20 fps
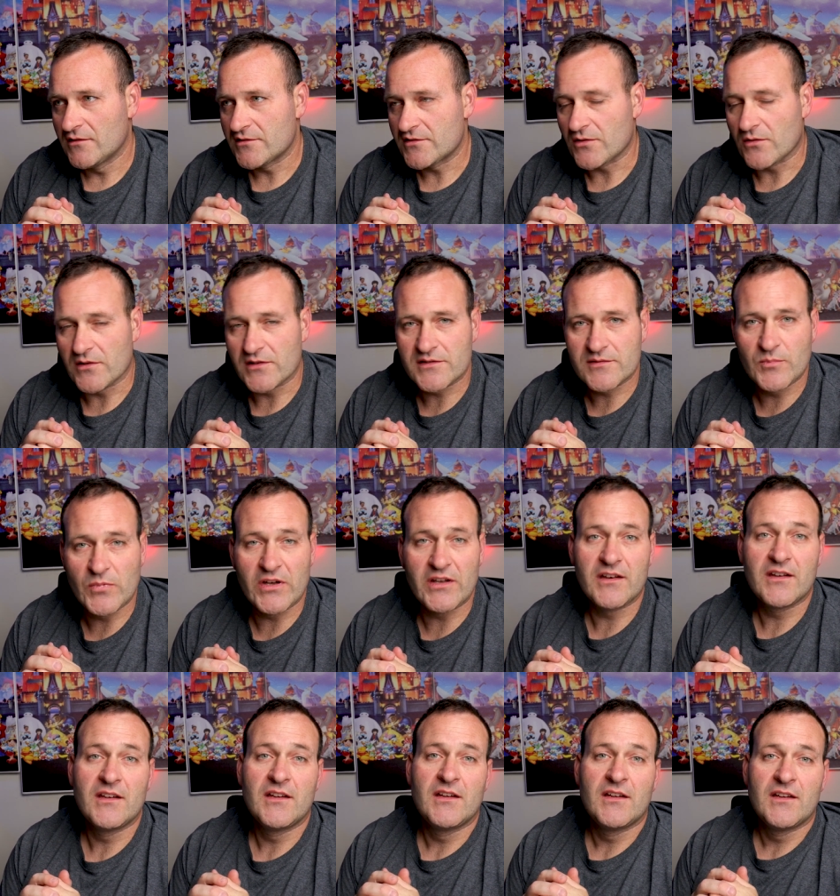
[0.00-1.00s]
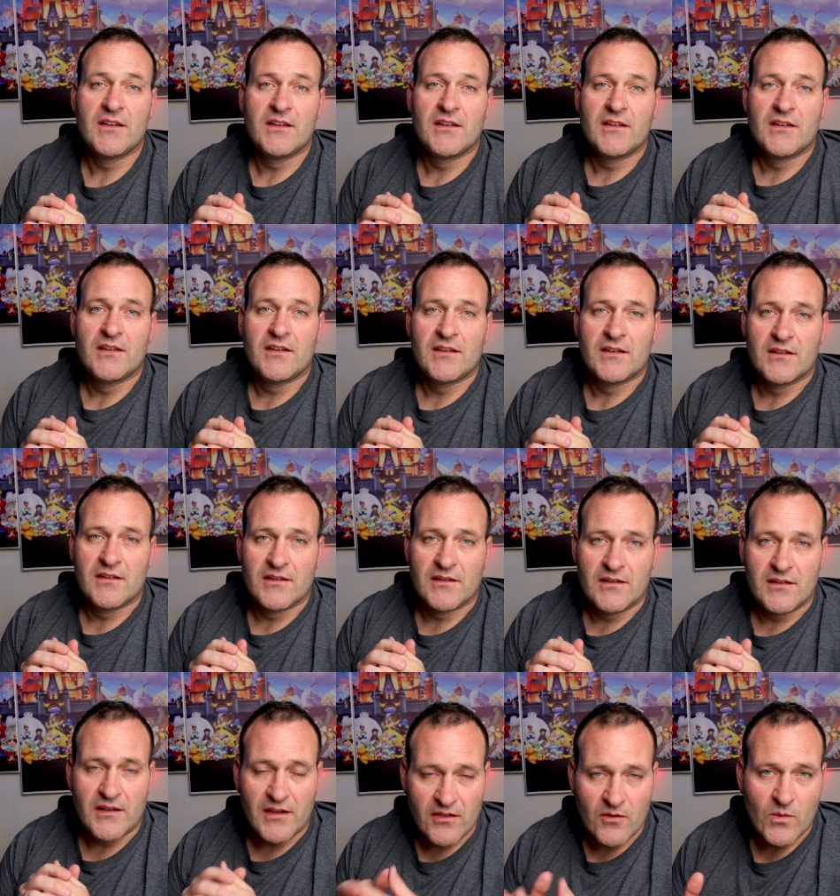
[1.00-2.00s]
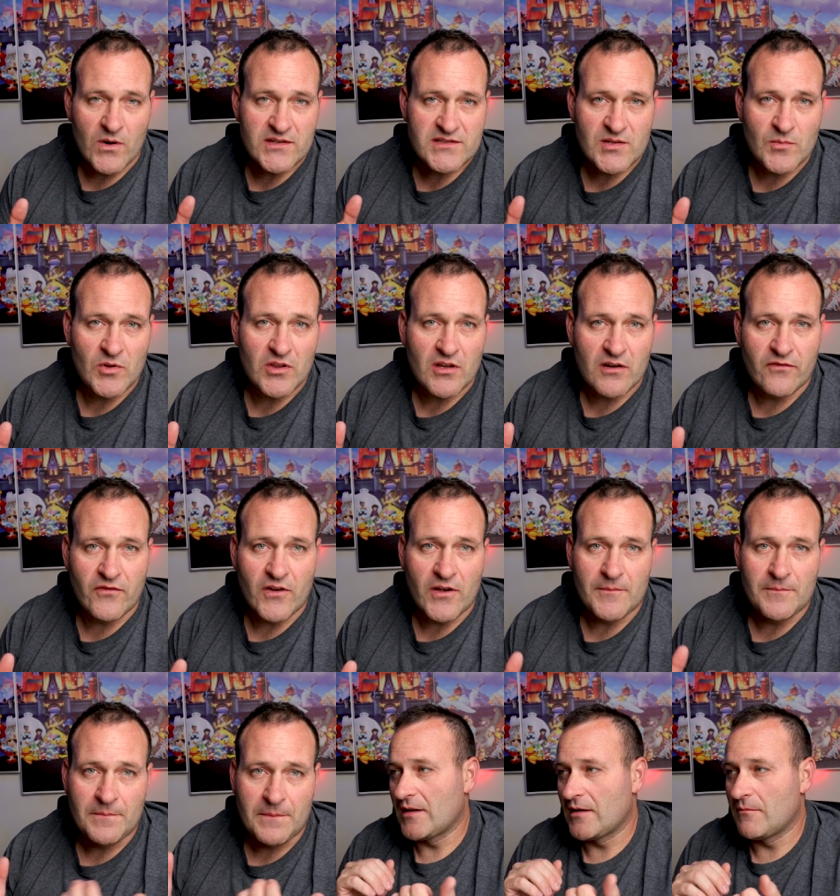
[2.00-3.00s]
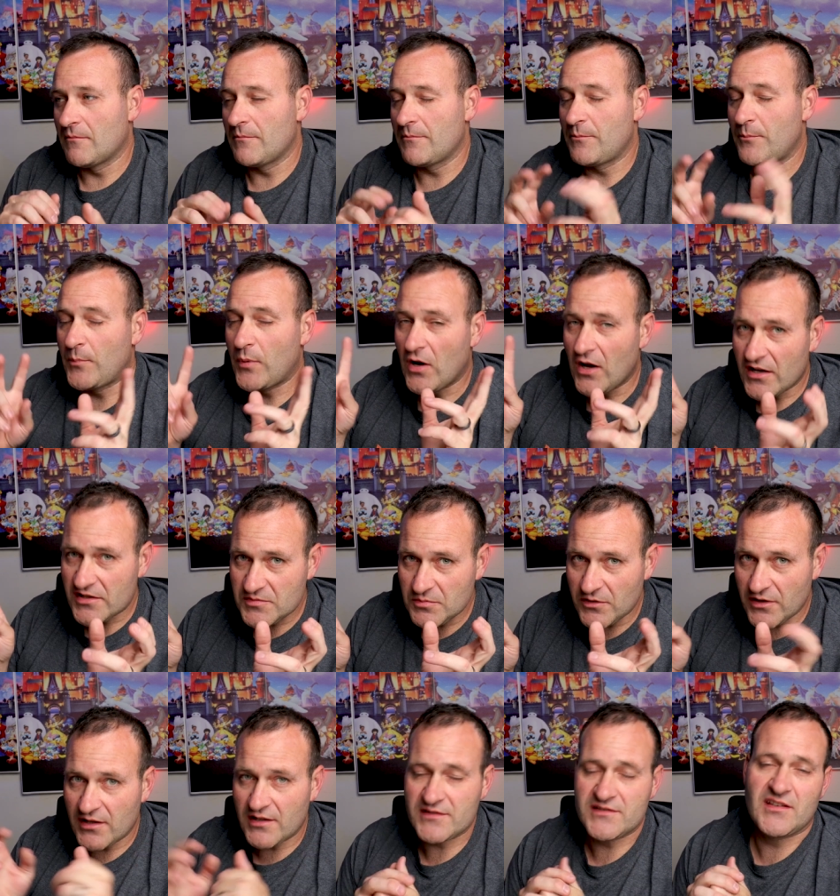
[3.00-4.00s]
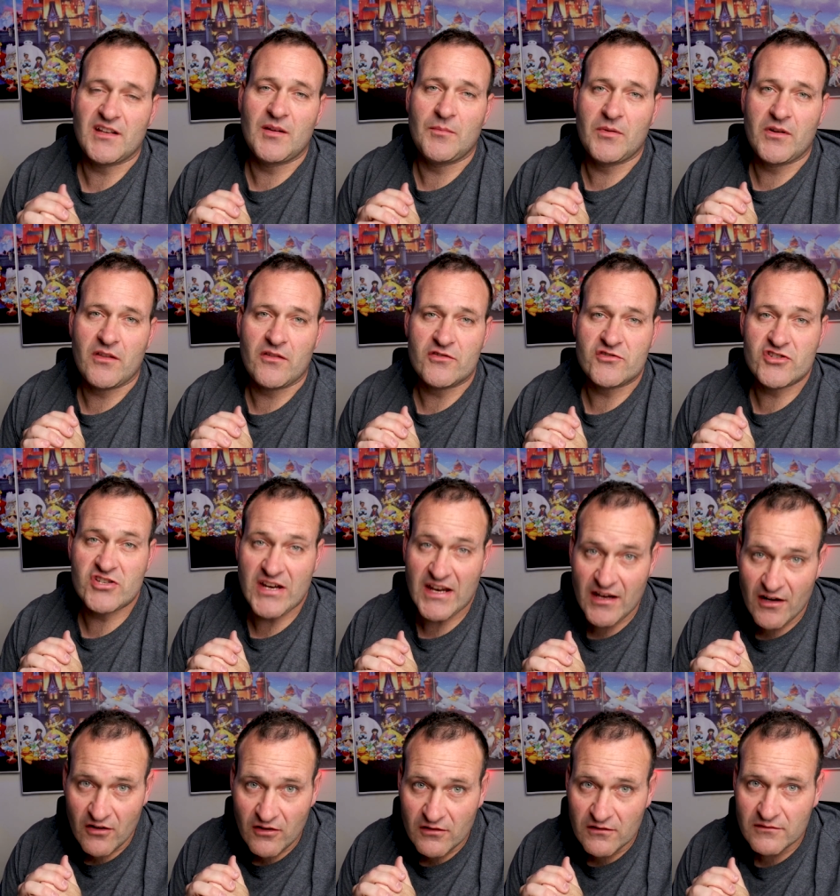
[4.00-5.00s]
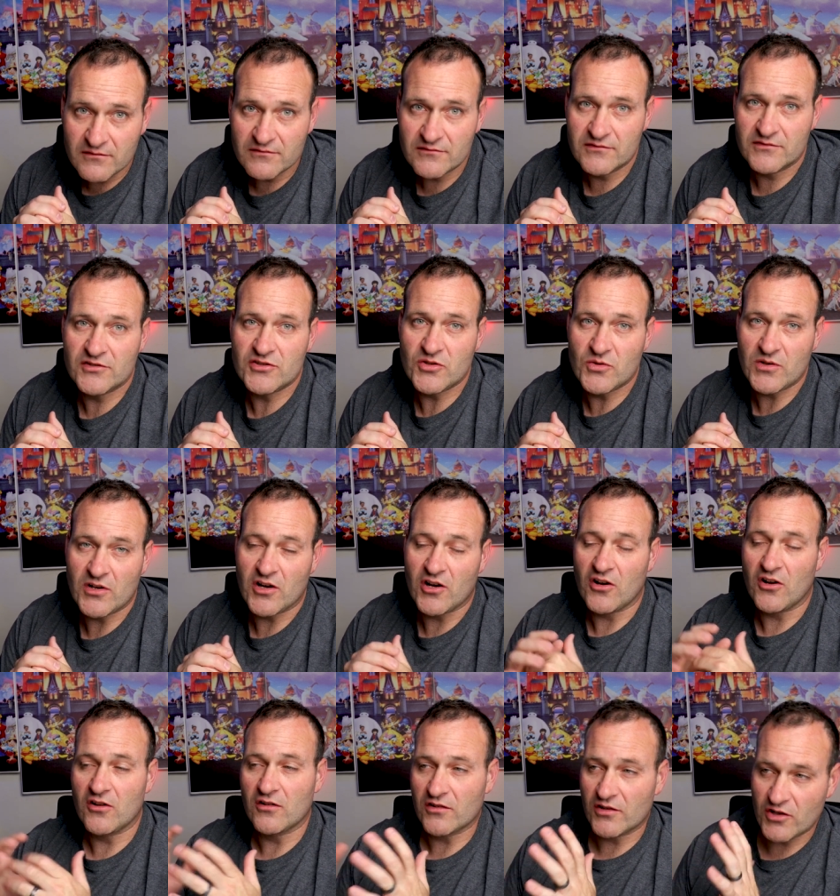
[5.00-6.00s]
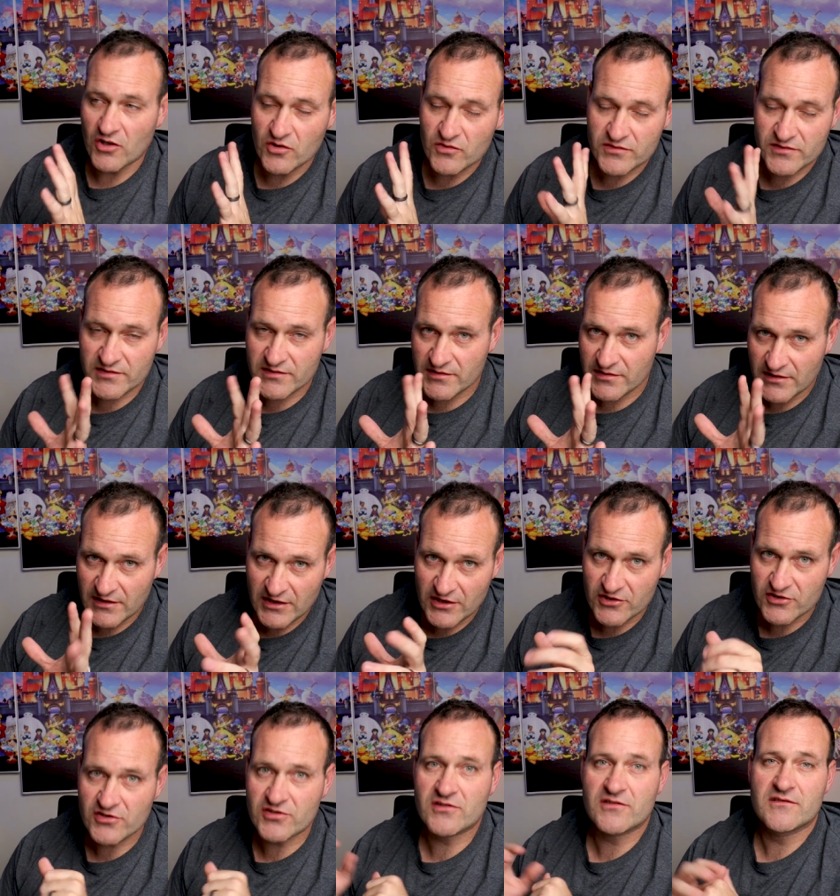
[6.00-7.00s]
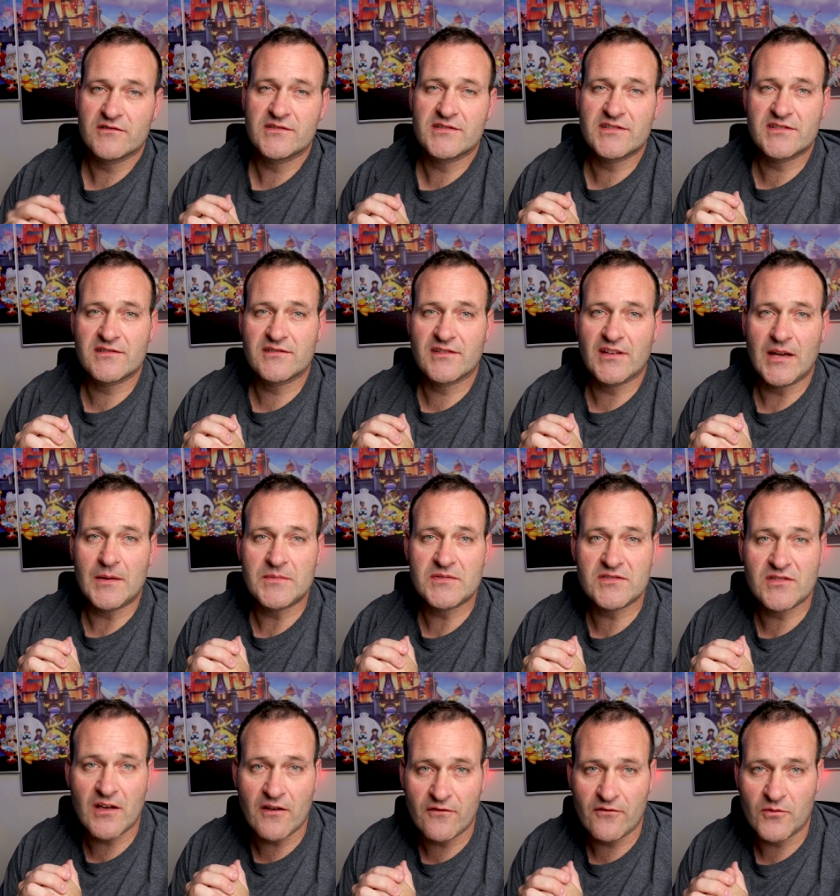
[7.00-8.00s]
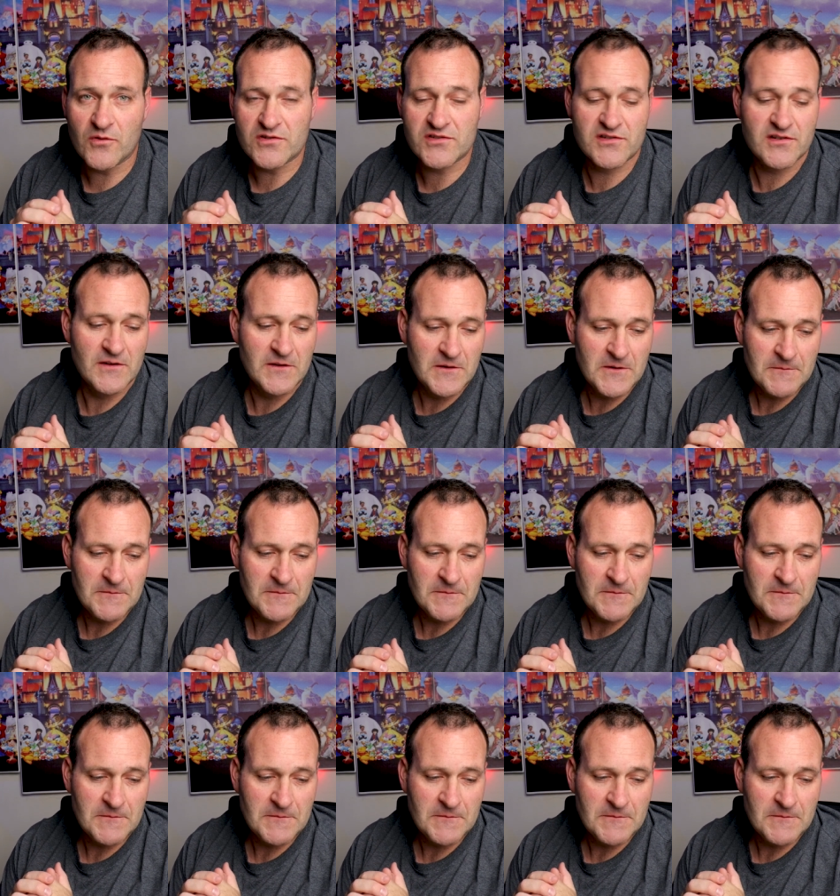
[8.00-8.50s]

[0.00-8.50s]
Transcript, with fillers: stories. But either way, it's gonna be a lot of fun. I'm possibly gonna set up another channel doing all ghost-ish type stuff, which